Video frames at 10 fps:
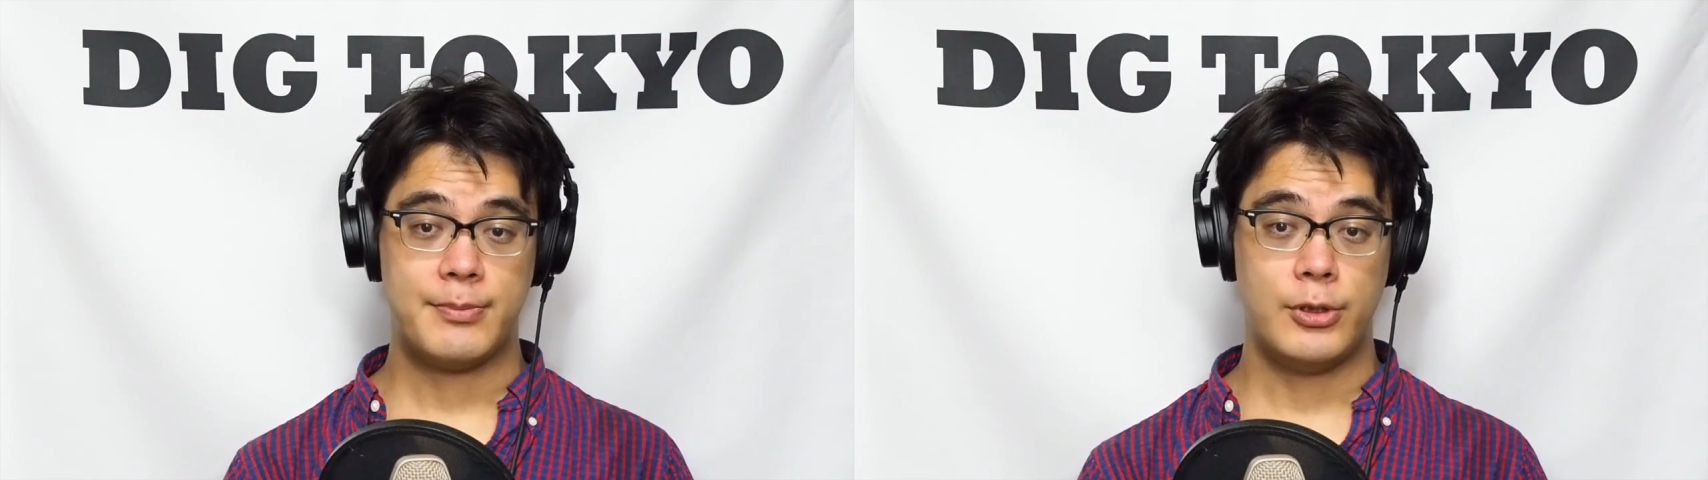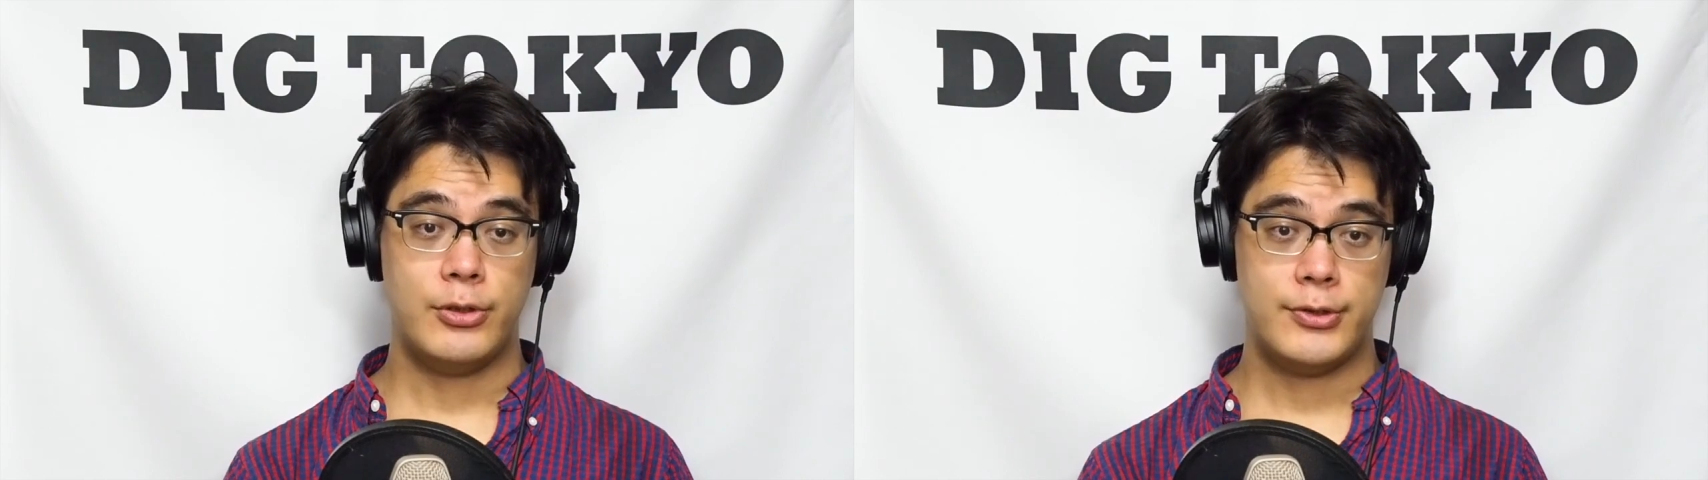
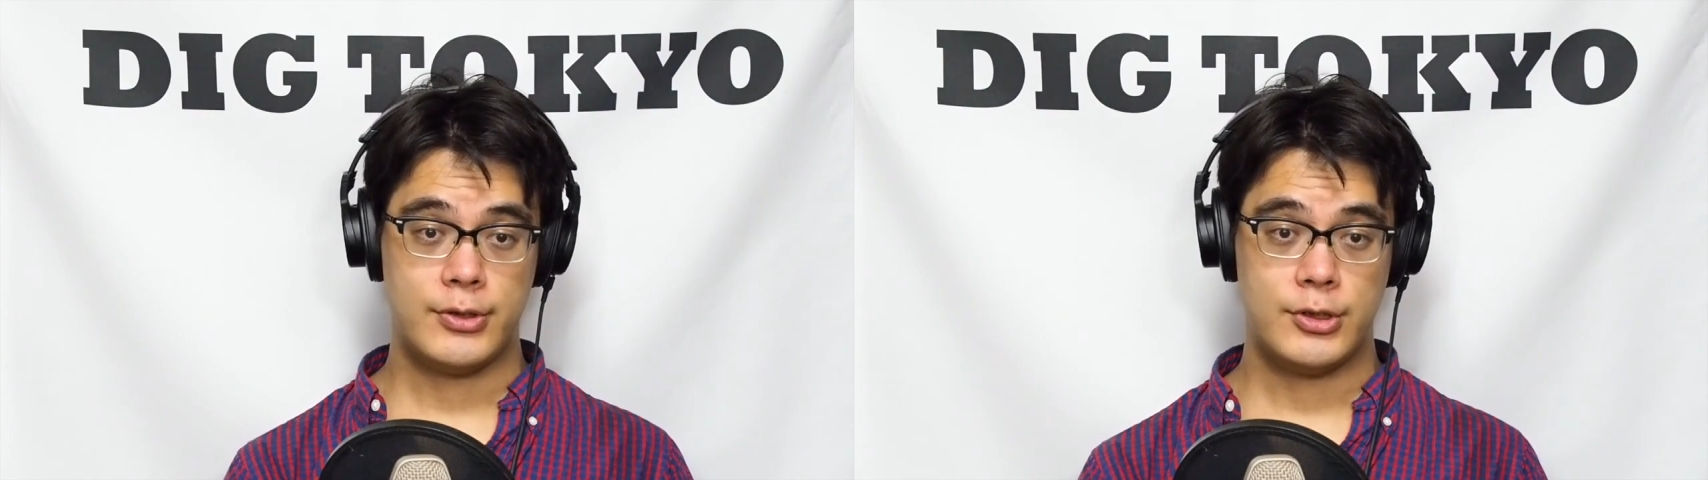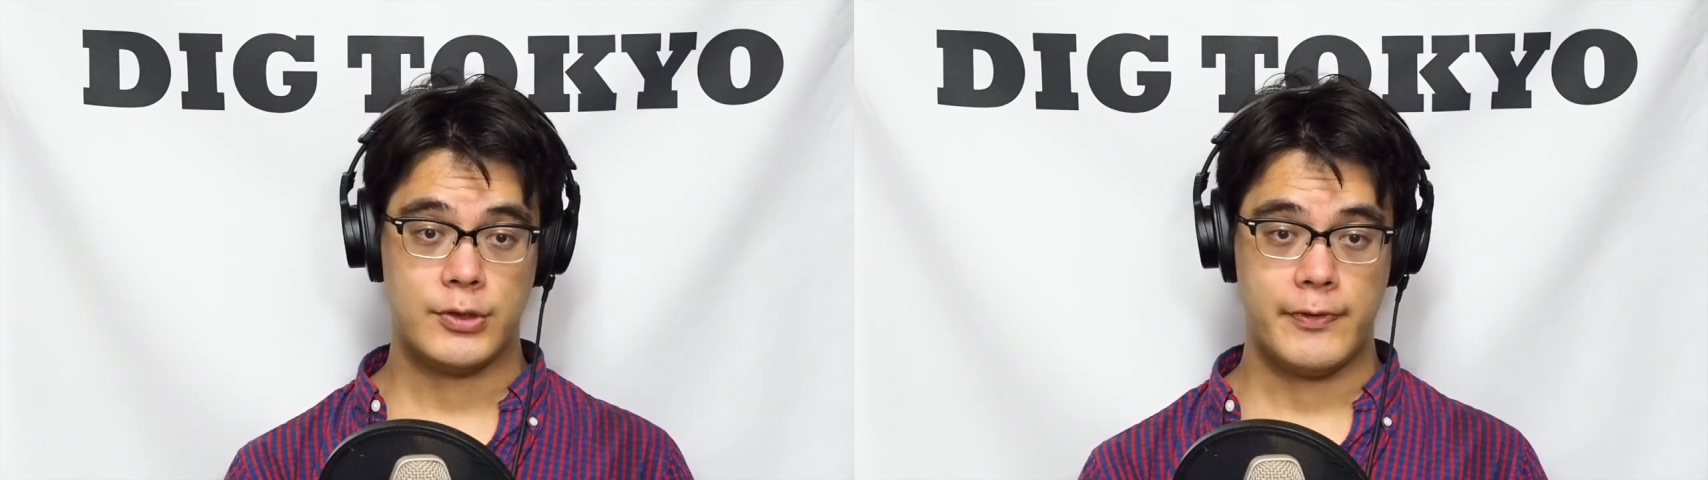
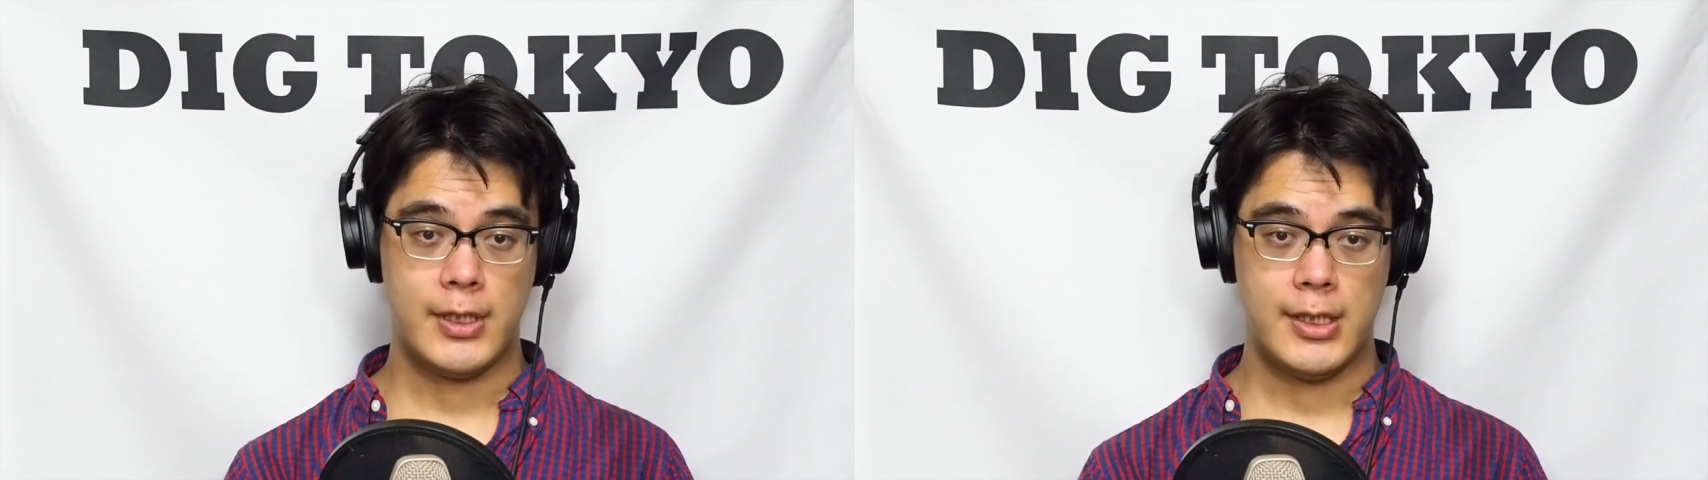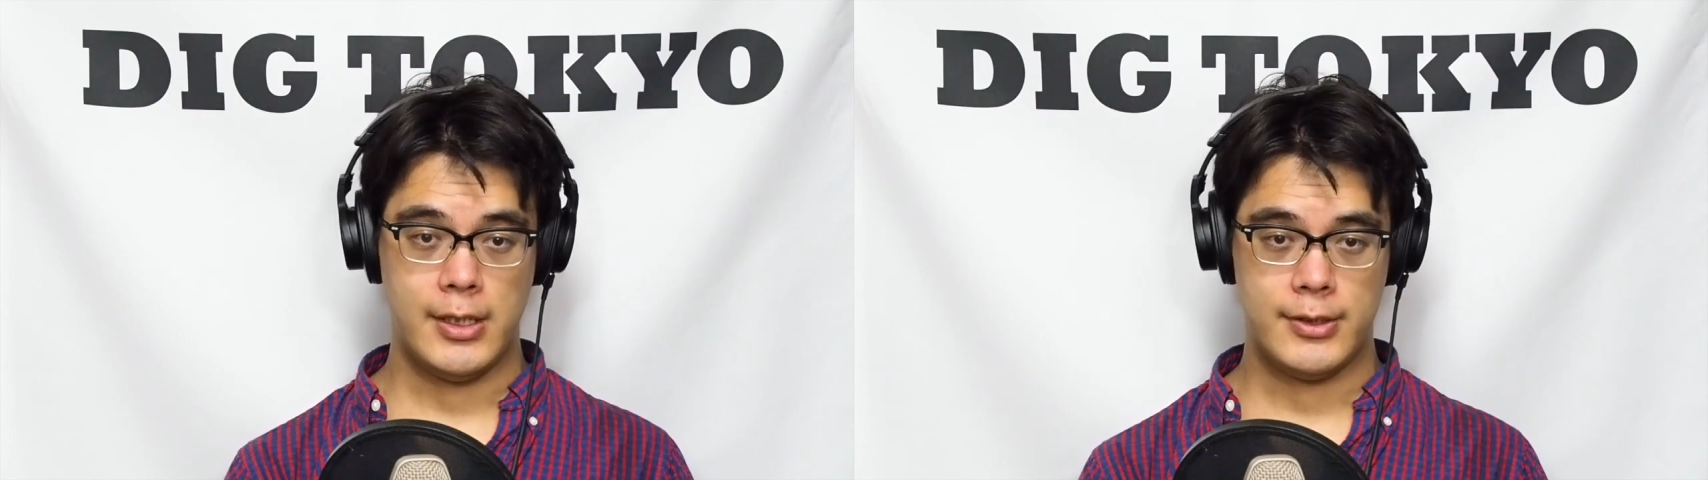producers over
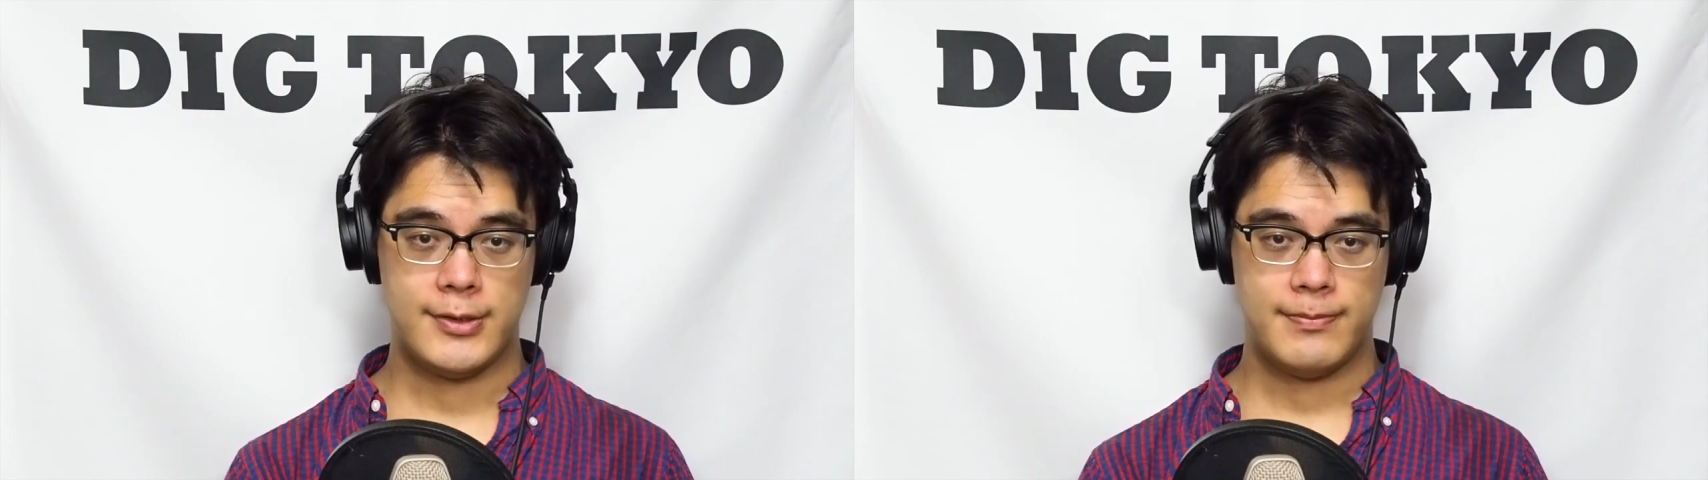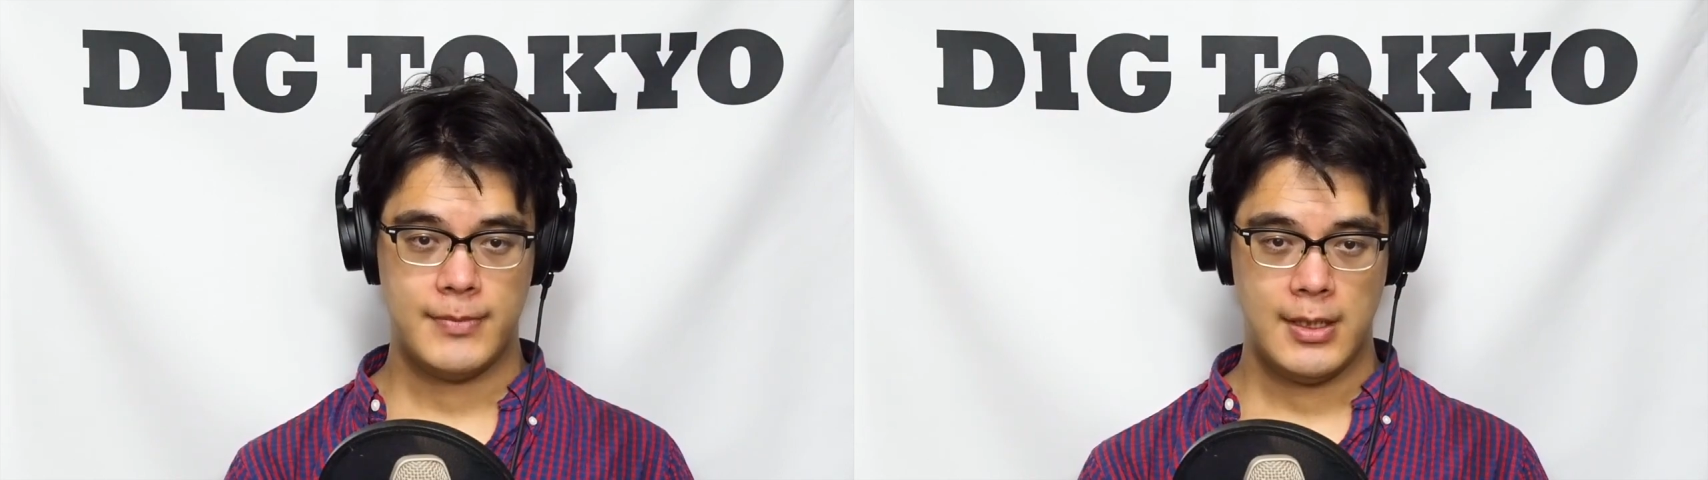the years.